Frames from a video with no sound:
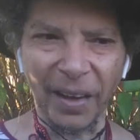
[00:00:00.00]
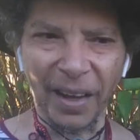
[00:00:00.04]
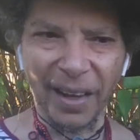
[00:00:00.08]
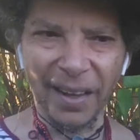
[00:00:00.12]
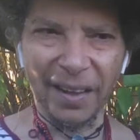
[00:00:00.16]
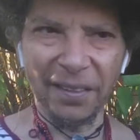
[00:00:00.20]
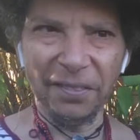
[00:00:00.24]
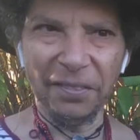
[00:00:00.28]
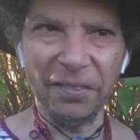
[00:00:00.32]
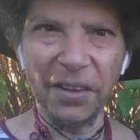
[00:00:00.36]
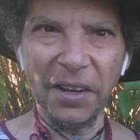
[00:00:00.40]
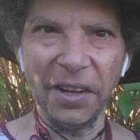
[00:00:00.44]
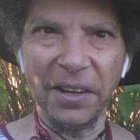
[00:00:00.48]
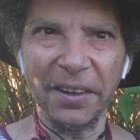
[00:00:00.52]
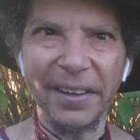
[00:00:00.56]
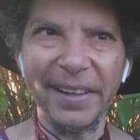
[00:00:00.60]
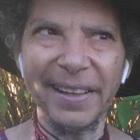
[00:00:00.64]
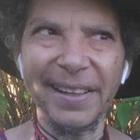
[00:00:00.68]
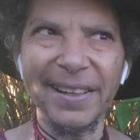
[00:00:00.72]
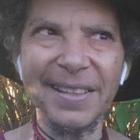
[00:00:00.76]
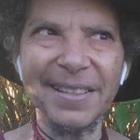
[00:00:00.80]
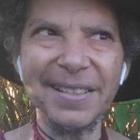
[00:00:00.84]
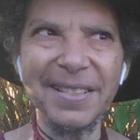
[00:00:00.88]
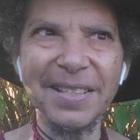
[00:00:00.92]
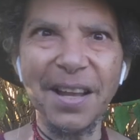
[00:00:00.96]
And there
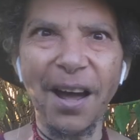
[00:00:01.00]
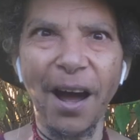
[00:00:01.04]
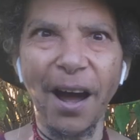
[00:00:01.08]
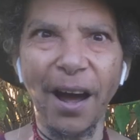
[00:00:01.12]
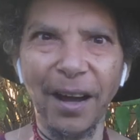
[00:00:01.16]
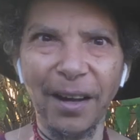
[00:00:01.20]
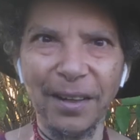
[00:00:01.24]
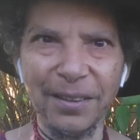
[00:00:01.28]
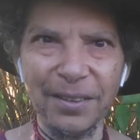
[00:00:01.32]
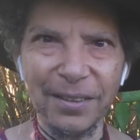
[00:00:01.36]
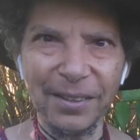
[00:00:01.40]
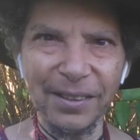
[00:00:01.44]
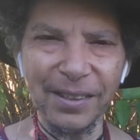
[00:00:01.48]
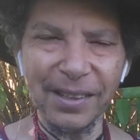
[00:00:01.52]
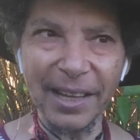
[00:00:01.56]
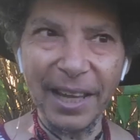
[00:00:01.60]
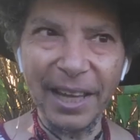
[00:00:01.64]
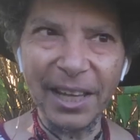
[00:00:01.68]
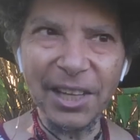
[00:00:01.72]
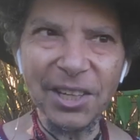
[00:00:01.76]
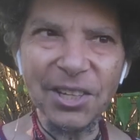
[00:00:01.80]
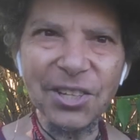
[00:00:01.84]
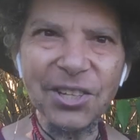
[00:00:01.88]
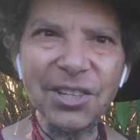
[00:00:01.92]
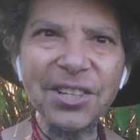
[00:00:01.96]
is the
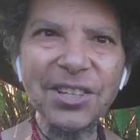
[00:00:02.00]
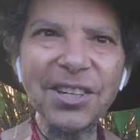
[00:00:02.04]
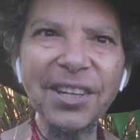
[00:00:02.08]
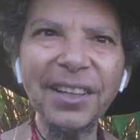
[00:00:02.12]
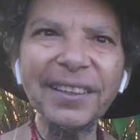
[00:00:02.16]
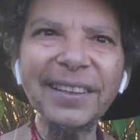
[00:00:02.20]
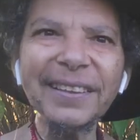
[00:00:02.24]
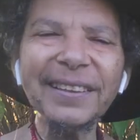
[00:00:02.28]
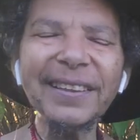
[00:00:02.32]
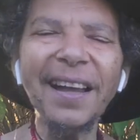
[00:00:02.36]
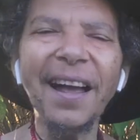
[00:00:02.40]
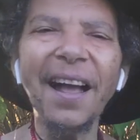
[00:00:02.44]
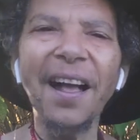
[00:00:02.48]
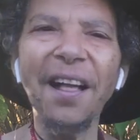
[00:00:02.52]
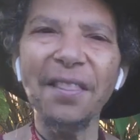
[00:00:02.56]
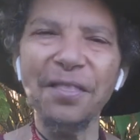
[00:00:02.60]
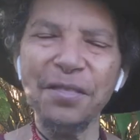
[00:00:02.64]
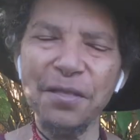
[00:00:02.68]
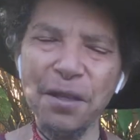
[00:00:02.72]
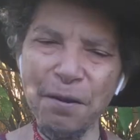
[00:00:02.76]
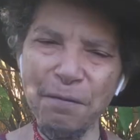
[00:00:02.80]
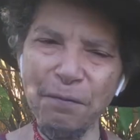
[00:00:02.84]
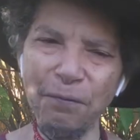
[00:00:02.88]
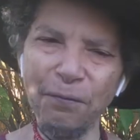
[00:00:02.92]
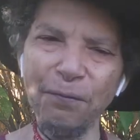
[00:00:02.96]
undulation,
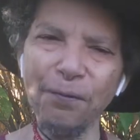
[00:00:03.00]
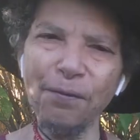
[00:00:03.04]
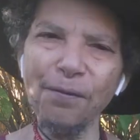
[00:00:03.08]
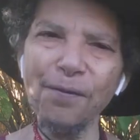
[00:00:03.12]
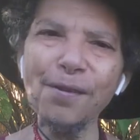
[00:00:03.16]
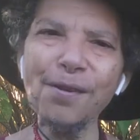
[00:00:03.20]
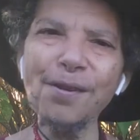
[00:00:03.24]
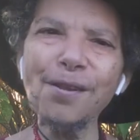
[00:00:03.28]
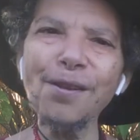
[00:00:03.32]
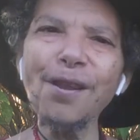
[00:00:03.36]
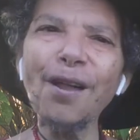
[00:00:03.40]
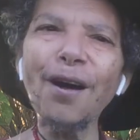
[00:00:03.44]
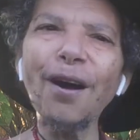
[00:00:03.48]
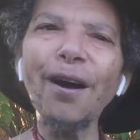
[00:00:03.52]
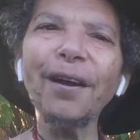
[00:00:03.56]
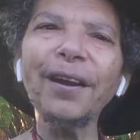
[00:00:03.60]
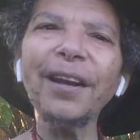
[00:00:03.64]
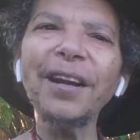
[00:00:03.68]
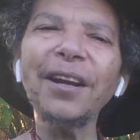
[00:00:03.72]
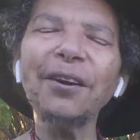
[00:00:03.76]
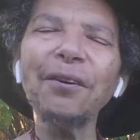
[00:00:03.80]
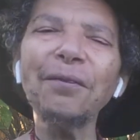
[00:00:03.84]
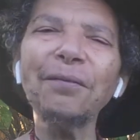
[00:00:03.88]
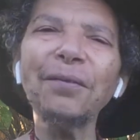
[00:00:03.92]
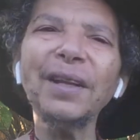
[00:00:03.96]
the
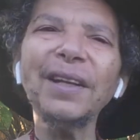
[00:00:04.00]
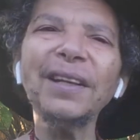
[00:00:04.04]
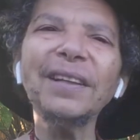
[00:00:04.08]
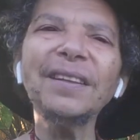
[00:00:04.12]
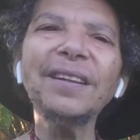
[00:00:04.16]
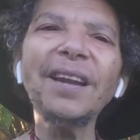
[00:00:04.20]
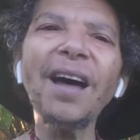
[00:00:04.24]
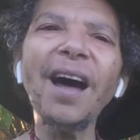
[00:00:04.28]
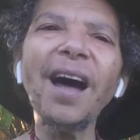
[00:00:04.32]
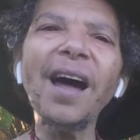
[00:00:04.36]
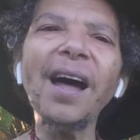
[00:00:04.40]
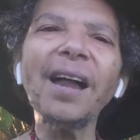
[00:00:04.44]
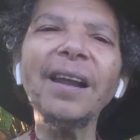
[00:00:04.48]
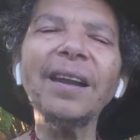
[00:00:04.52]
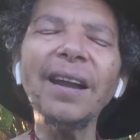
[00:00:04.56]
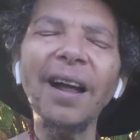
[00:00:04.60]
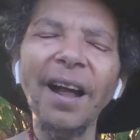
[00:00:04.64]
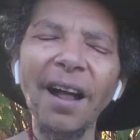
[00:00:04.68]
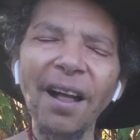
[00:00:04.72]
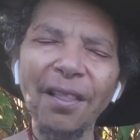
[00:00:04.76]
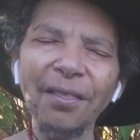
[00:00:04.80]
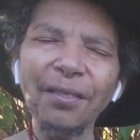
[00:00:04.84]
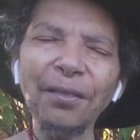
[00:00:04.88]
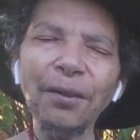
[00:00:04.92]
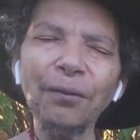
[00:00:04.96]
flooding of the Nile,
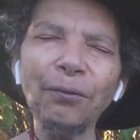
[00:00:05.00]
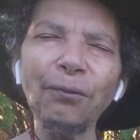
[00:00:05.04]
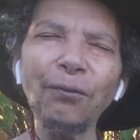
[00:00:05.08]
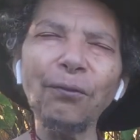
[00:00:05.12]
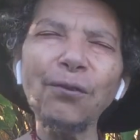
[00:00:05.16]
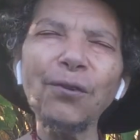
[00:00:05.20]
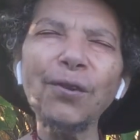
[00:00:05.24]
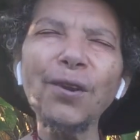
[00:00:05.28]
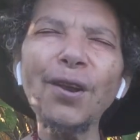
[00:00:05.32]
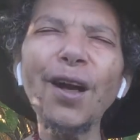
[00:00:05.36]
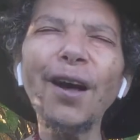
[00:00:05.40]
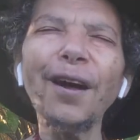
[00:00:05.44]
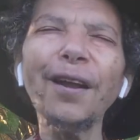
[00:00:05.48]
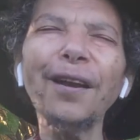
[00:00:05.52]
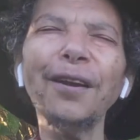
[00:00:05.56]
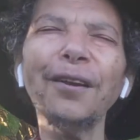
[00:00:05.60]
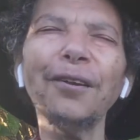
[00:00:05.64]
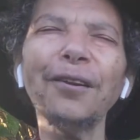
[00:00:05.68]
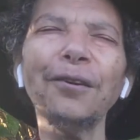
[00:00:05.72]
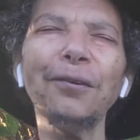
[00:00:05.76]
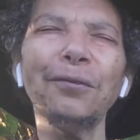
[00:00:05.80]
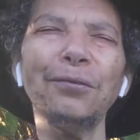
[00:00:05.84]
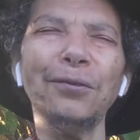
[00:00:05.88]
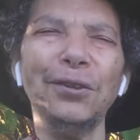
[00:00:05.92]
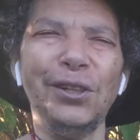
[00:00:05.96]
the
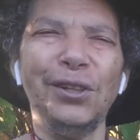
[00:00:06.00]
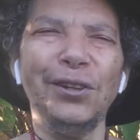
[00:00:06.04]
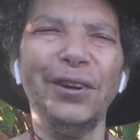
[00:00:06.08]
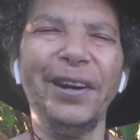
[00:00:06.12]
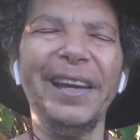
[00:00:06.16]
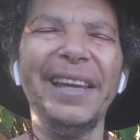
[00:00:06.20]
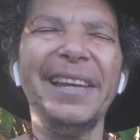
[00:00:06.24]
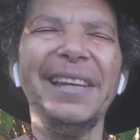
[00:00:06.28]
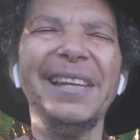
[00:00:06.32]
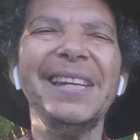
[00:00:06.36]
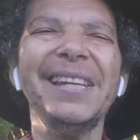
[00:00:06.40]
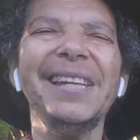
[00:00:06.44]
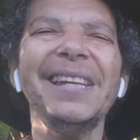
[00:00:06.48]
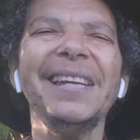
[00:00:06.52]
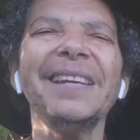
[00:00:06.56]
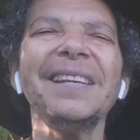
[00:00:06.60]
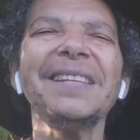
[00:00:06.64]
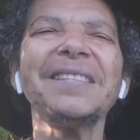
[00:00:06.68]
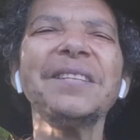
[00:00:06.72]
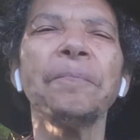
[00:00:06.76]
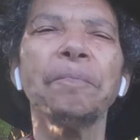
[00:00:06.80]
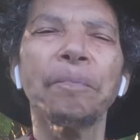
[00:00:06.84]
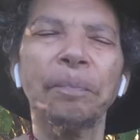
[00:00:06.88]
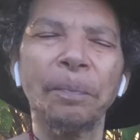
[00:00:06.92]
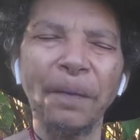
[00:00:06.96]
flooding of new
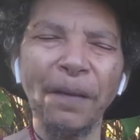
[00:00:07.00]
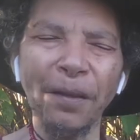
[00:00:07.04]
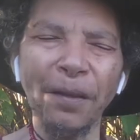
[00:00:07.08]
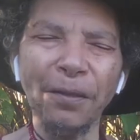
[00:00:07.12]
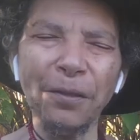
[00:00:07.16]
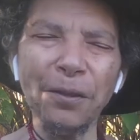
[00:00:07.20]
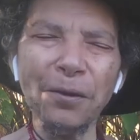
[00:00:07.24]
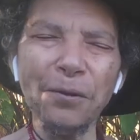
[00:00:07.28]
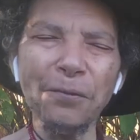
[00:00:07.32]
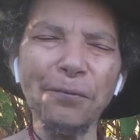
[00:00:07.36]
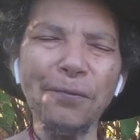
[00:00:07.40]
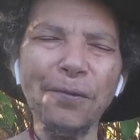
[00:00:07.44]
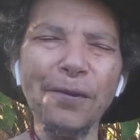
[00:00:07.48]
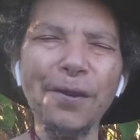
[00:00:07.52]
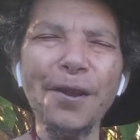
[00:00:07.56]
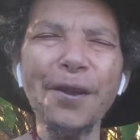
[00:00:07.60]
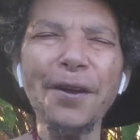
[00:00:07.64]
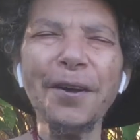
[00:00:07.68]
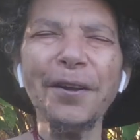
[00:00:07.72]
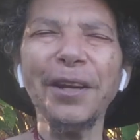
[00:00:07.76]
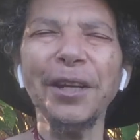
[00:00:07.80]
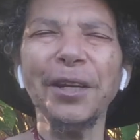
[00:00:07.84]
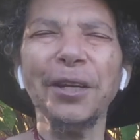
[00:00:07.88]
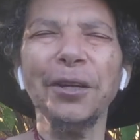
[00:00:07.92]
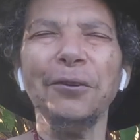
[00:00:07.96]
ideas, the
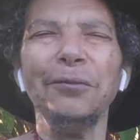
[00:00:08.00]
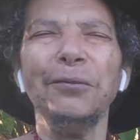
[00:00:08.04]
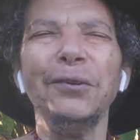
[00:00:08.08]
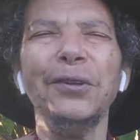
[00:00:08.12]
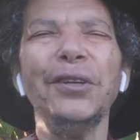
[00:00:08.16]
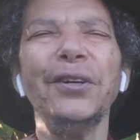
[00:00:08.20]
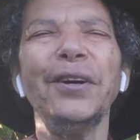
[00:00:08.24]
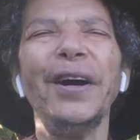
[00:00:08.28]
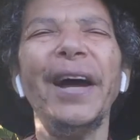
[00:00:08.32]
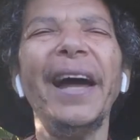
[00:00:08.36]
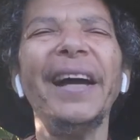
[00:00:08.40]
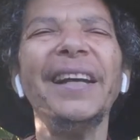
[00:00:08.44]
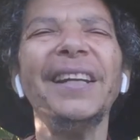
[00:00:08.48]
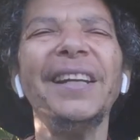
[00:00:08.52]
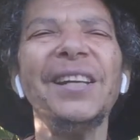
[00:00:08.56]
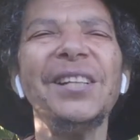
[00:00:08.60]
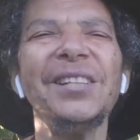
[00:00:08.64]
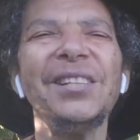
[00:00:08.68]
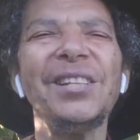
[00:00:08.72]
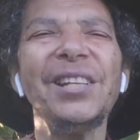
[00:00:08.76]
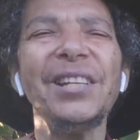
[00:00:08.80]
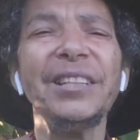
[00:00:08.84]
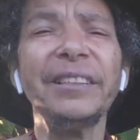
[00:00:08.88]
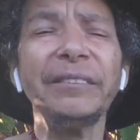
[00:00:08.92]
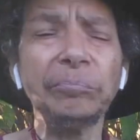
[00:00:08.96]
flooding of new
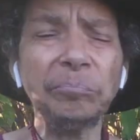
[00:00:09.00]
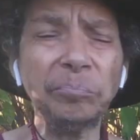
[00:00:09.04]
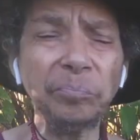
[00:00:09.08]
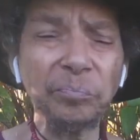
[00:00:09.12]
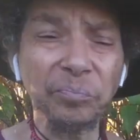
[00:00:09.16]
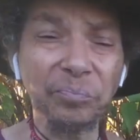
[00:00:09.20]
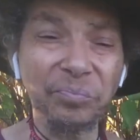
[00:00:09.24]
energies,